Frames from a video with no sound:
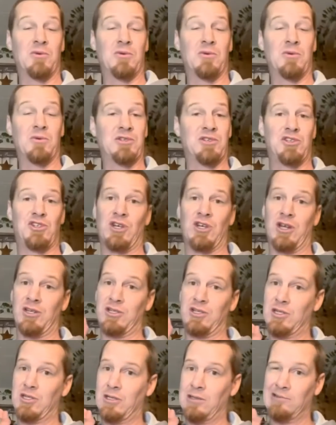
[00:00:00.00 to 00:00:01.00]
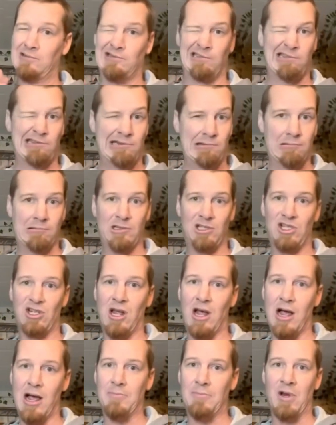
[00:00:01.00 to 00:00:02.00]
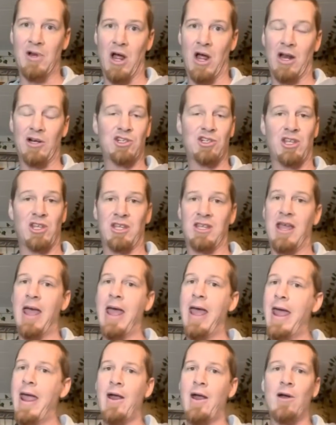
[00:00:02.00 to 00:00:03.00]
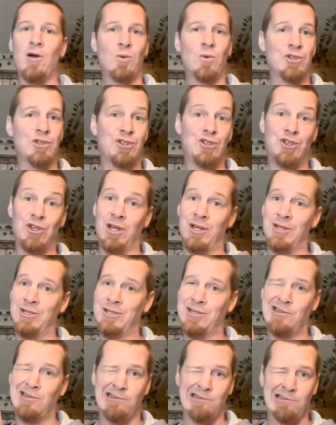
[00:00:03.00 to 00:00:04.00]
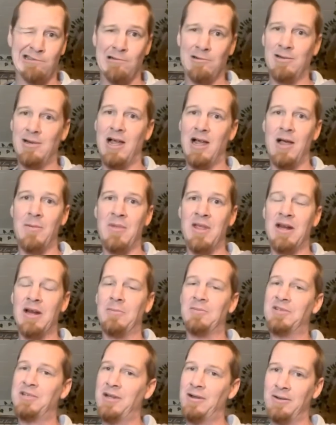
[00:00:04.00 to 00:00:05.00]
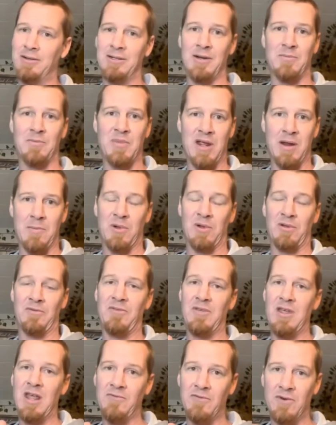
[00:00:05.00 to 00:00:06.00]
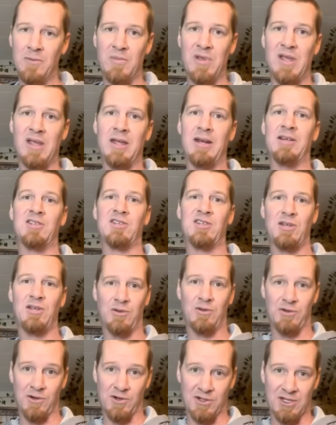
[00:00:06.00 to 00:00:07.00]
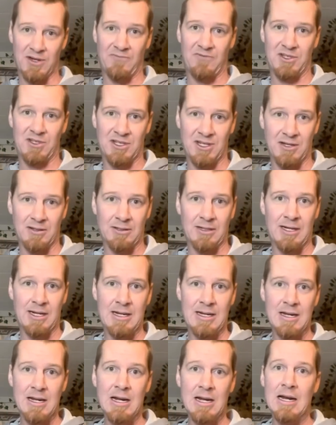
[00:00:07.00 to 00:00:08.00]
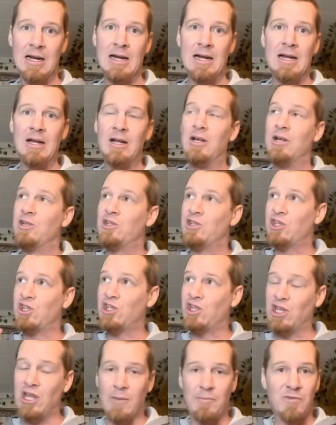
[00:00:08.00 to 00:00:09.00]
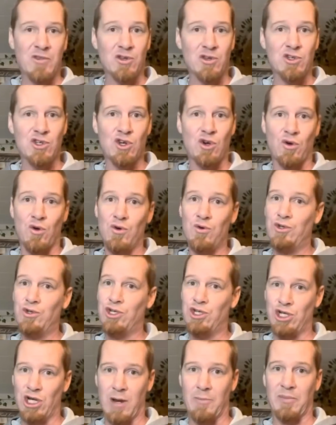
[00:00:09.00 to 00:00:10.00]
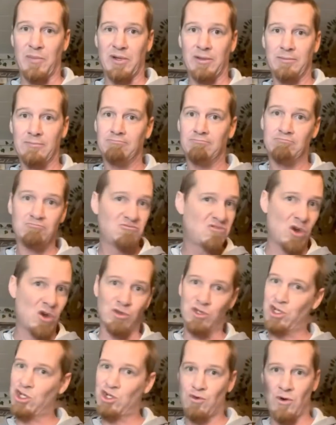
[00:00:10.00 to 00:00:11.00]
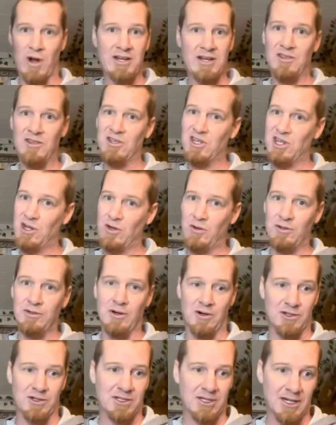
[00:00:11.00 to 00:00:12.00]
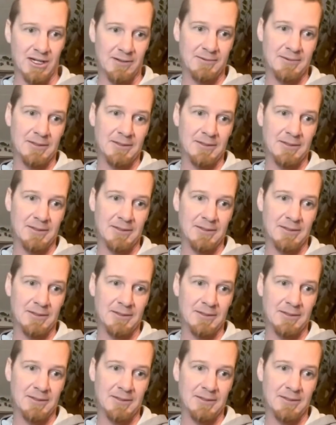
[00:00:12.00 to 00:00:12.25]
It was just top notch. The care was just, I mean, I'm telling you people, if you ever been at a skilled nursing facility, skip the cruise ship, go straight to the skilled nursing.